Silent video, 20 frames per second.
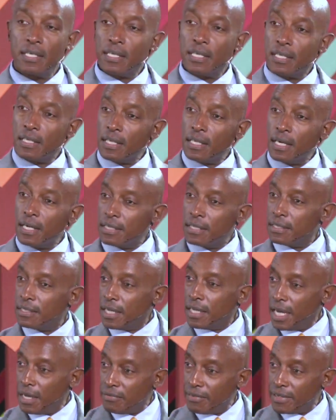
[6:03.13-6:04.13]
the
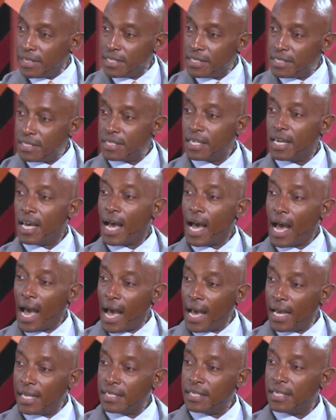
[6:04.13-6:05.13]
heavens
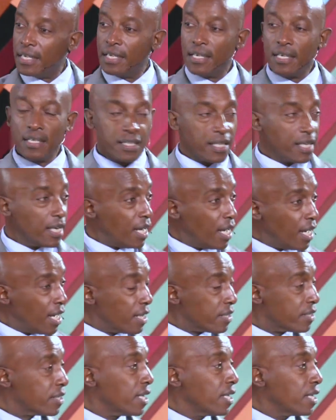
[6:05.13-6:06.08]
and the earth.